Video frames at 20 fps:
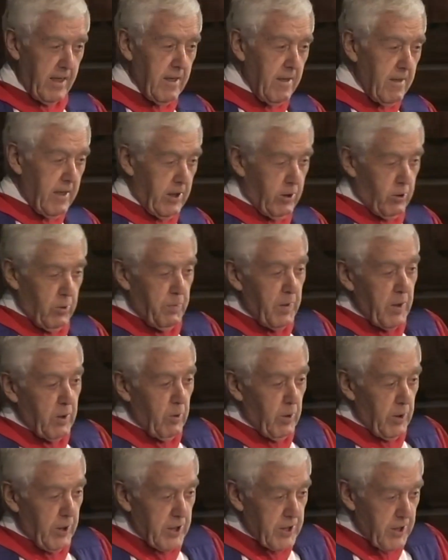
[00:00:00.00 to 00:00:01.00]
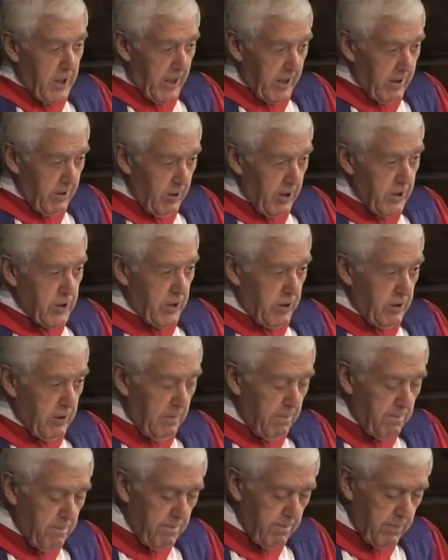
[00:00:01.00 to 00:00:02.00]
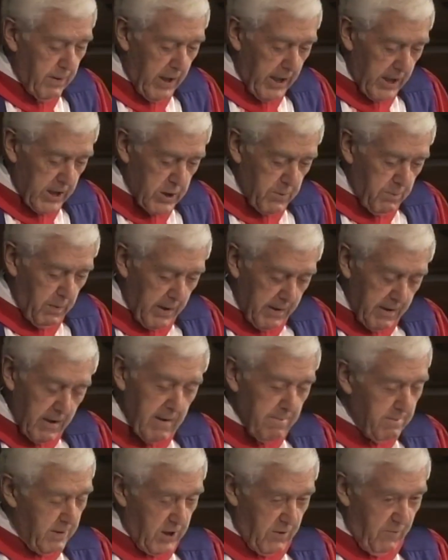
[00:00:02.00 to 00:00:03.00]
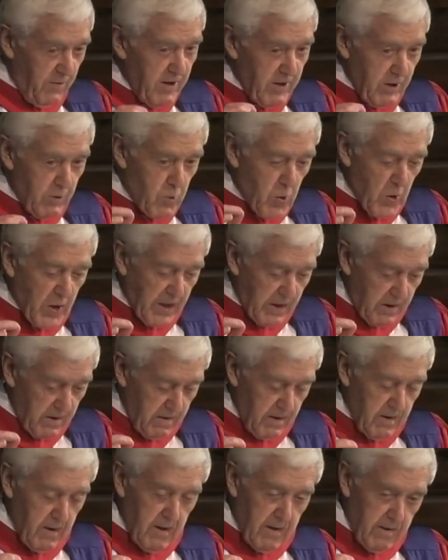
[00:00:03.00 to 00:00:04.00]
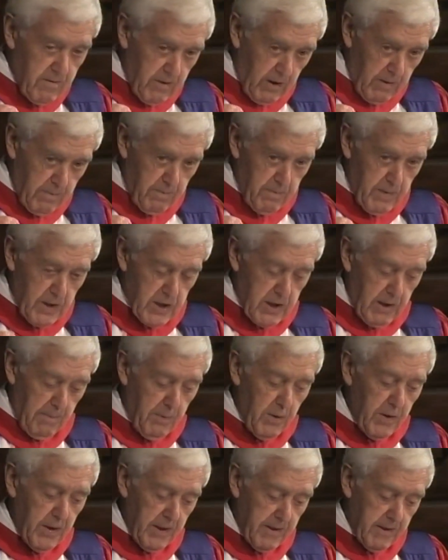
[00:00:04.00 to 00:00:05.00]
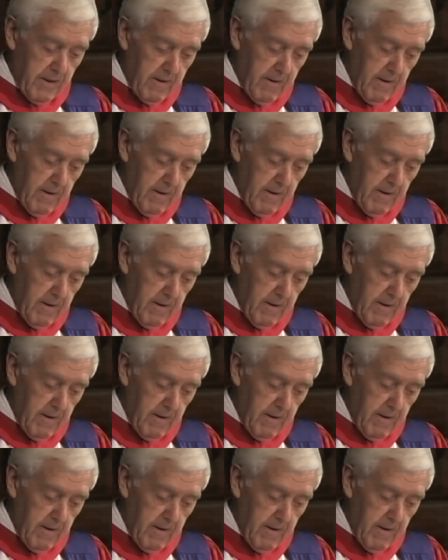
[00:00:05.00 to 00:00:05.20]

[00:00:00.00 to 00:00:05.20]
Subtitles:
it could be called a psychological blind spot, but it's very real. Don't miss the point.